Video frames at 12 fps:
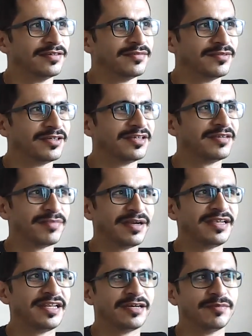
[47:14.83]
But it
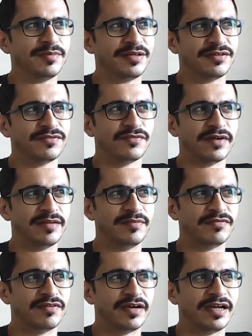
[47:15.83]
might take a bit of while
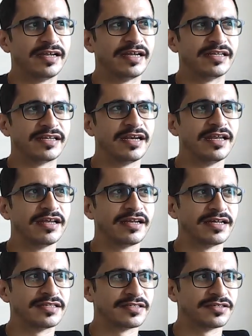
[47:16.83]
before I get a clear
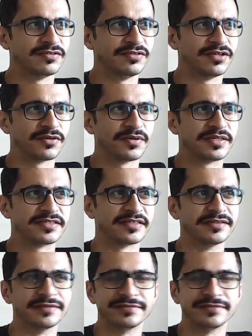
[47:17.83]
answer to your question.